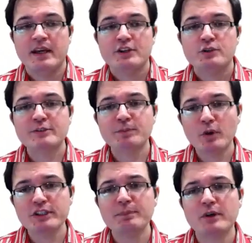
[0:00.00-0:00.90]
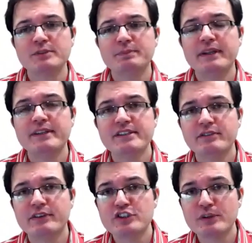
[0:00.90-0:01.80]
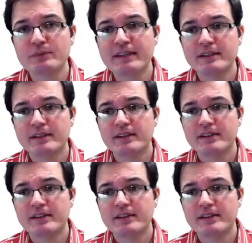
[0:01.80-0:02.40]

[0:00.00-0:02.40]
To explore the possibilities of achieving